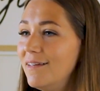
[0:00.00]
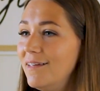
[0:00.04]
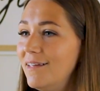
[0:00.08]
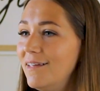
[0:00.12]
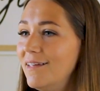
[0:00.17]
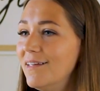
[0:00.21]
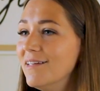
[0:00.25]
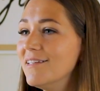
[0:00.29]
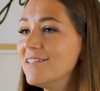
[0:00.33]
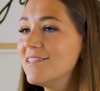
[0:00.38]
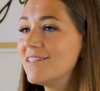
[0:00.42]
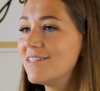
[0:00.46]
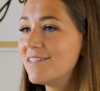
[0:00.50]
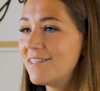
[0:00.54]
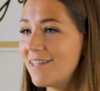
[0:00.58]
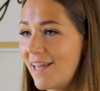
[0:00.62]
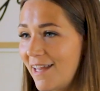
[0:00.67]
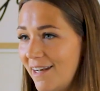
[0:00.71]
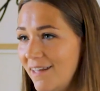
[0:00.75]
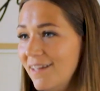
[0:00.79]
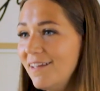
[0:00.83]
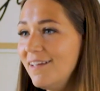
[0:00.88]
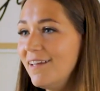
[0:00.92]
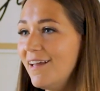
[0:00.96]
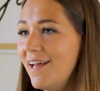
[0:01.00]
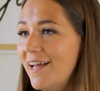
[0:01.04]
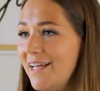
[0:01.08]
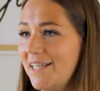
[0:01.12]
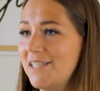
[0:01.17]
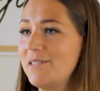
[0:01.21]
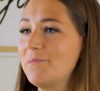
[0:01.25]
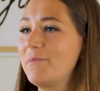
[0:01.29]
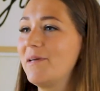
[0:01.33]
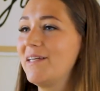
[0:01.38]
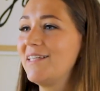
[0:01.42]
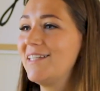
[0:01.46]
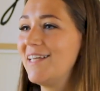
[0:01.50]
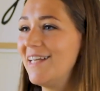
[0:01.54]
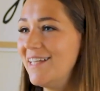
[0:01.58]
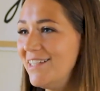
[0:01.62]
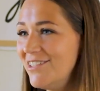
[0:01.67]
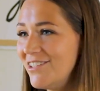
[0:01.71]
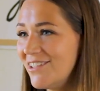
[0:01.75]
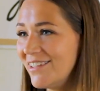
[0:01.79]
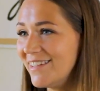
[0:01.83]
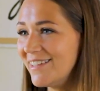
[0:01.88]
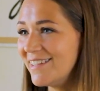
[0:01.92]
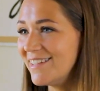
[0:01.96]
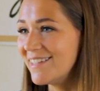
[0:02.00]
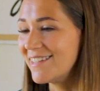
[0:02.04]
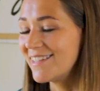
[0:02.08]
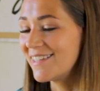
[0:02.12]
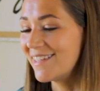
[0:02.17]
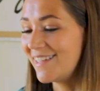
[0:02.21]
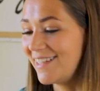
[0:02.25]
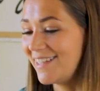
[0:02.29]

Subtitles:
He is setting expectations.